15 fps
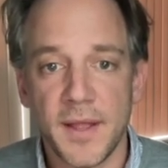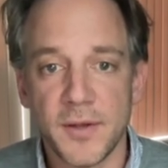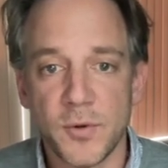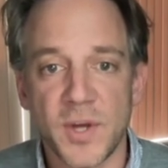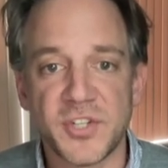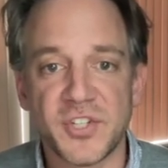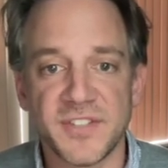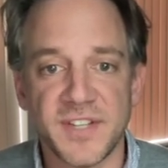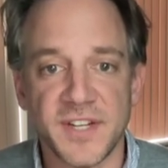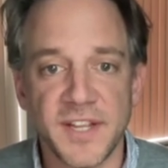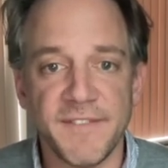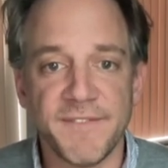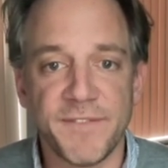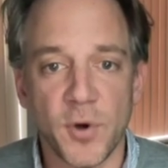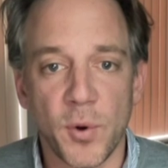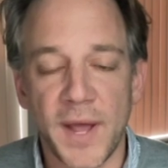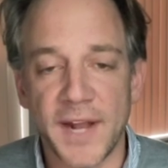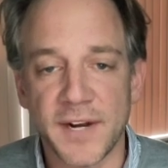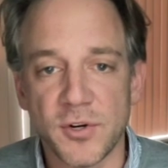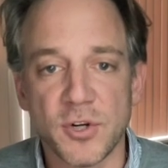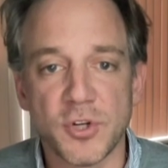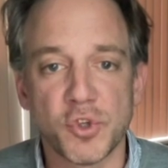questions at info
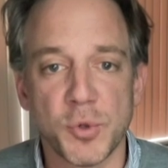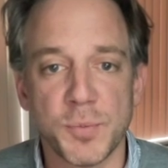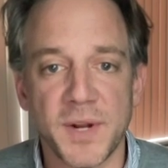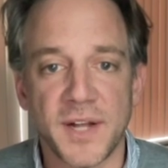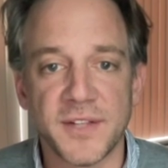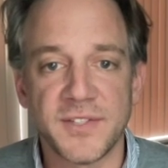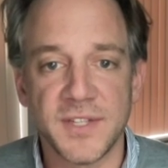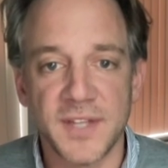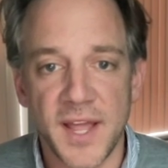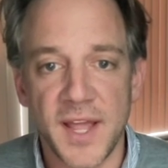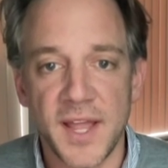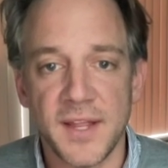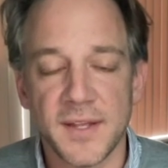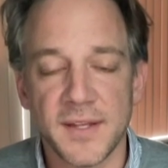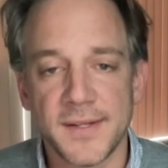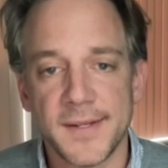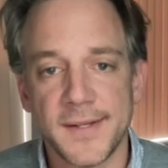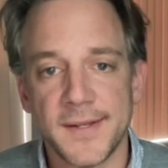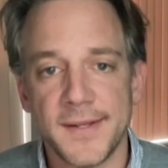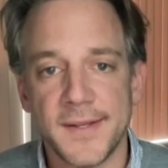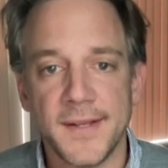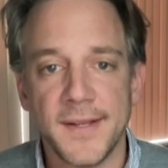at kirschgroup.ca.
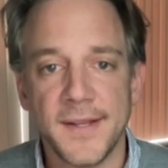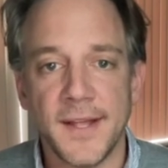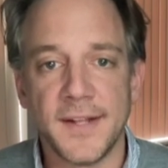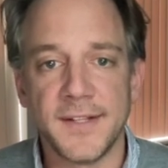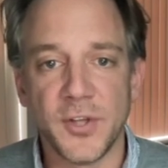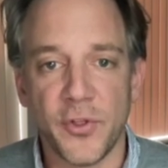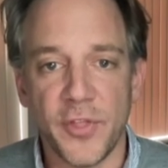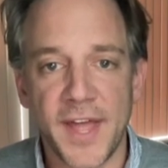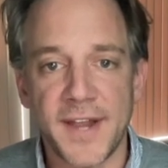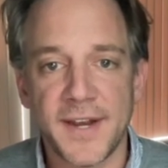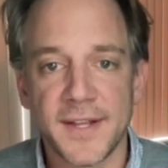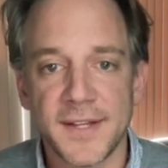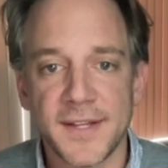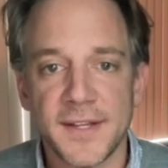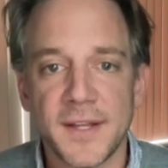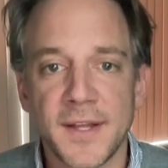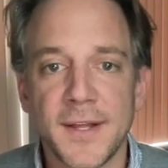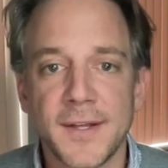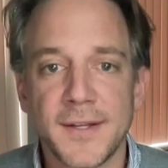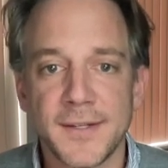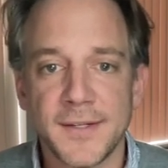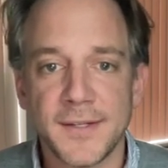Until then,
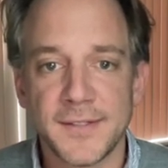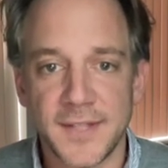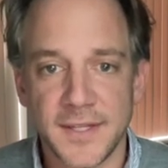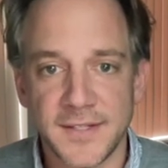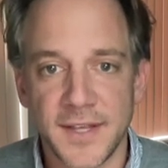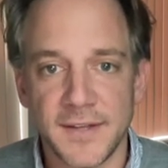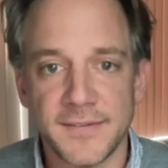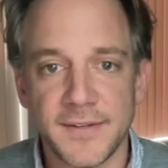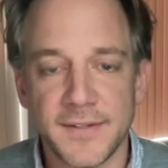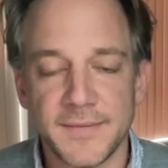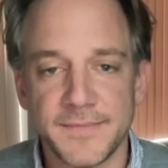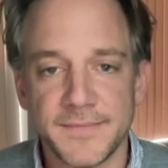stay safe.